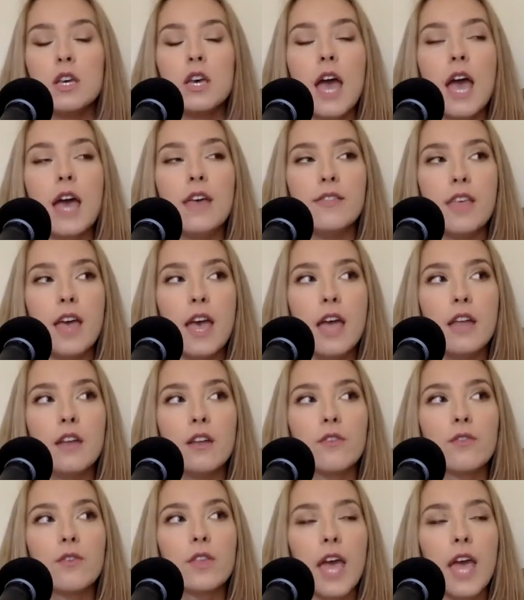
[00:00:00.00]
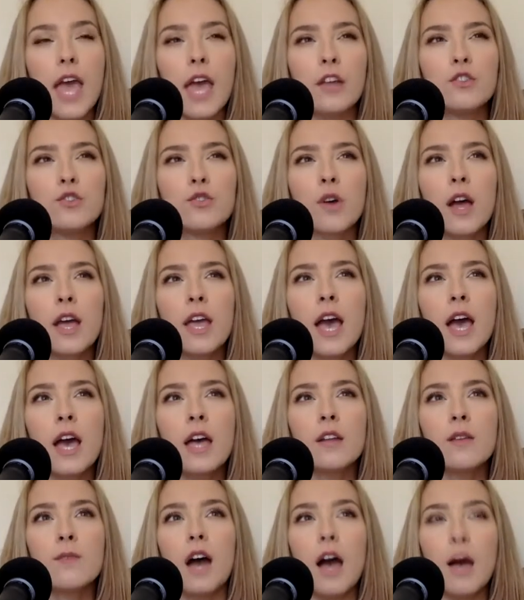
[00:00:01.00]
And then for the head
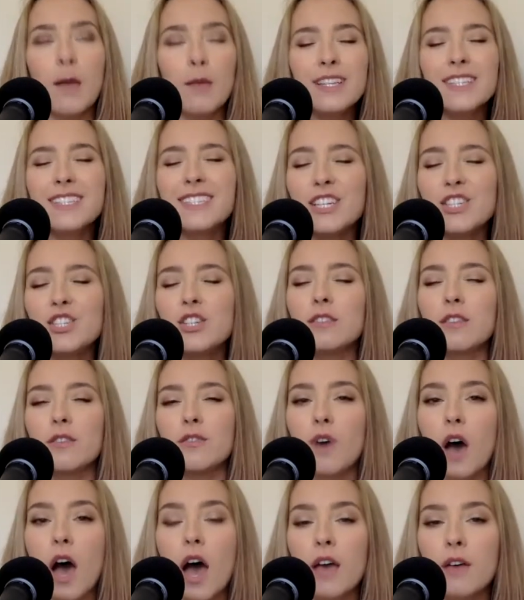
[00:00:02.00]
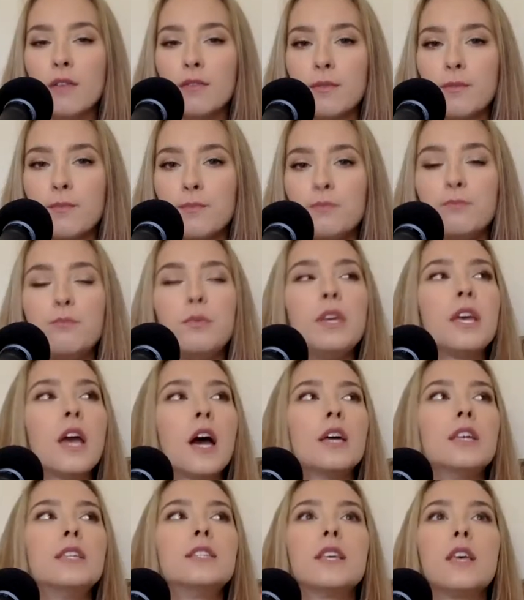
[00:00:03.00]
triad, I'm going to say she's a 5
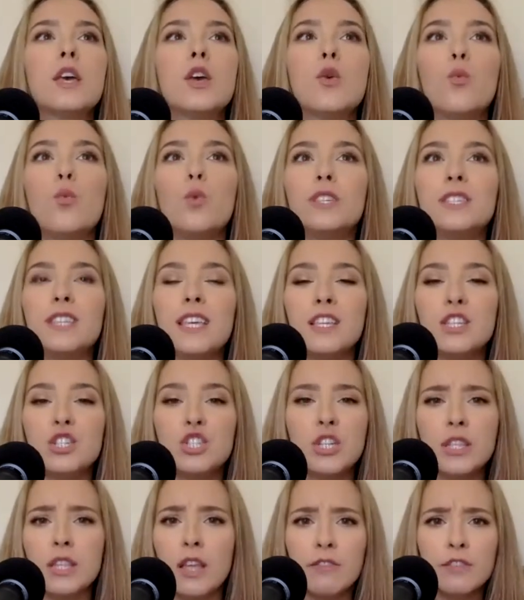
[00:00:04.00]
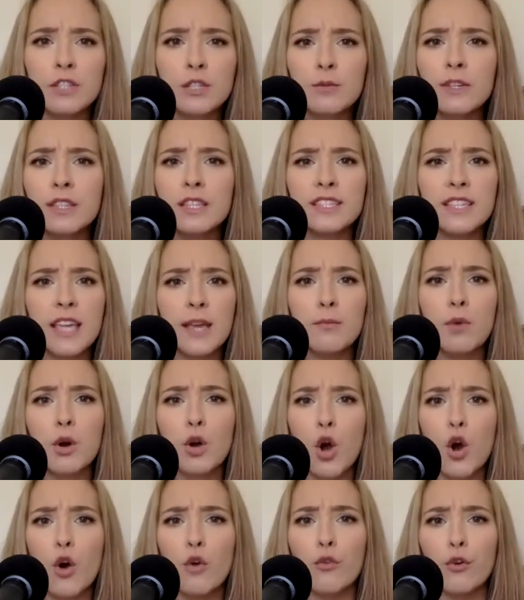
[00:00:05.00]
because we see that she loves to read the same
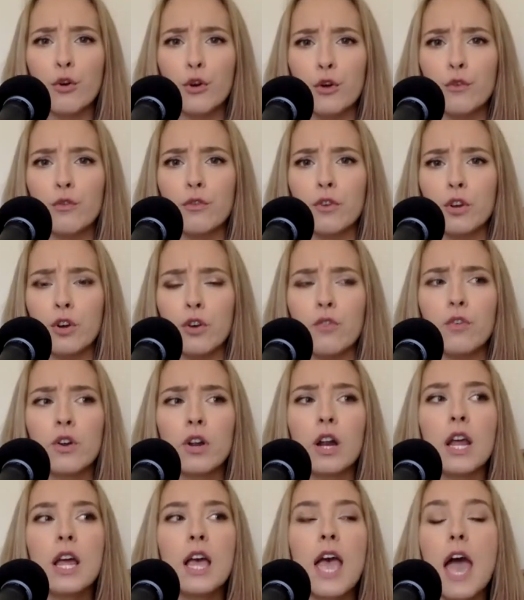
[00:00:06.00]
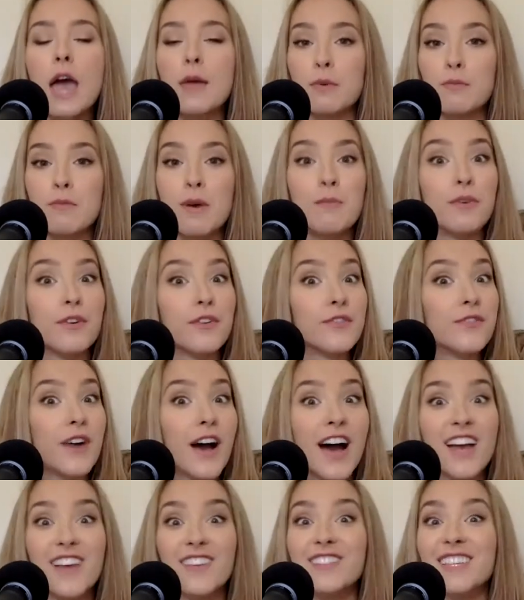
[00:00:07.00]
book over and over and over. And remember,
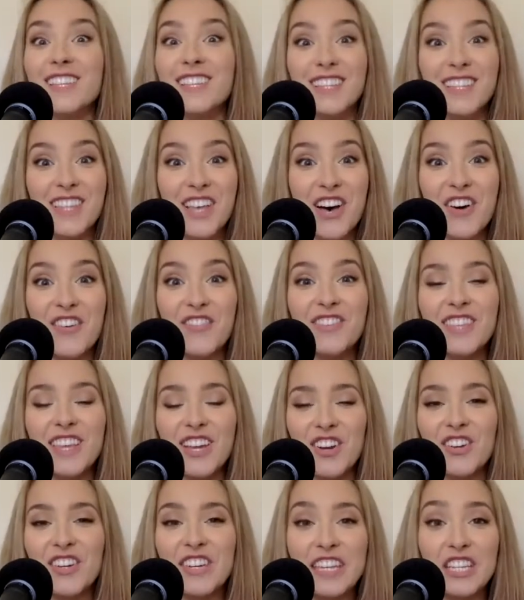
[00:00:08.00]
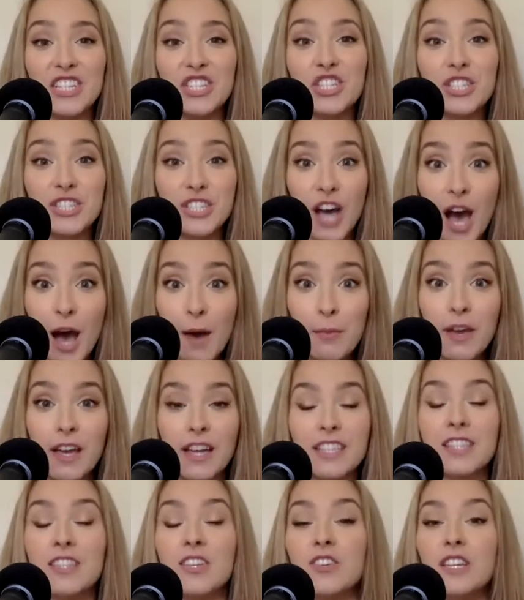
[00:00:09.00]
fives love their niche
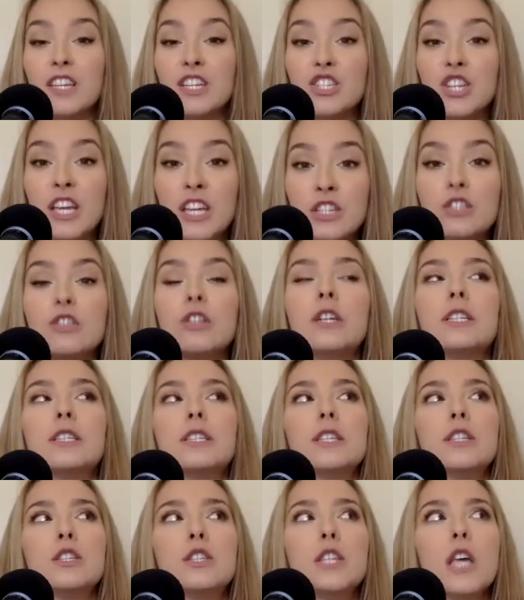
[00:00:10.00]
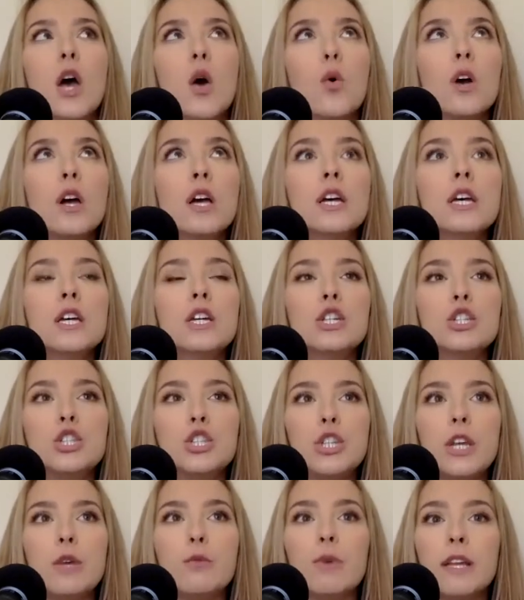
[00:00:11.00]
topics and their niche interests. And so
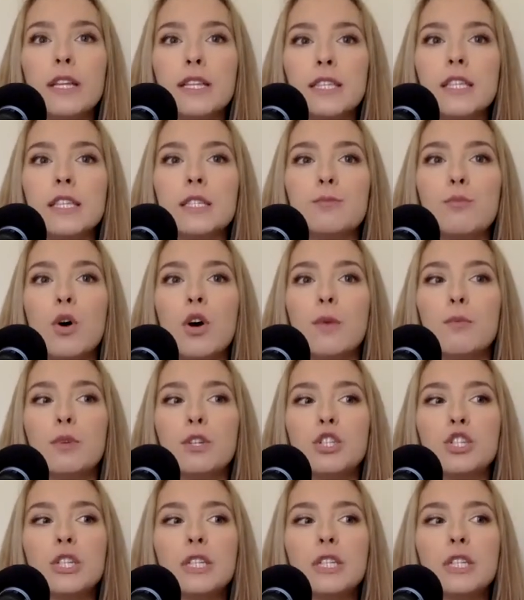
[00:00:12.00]
she reads this book, but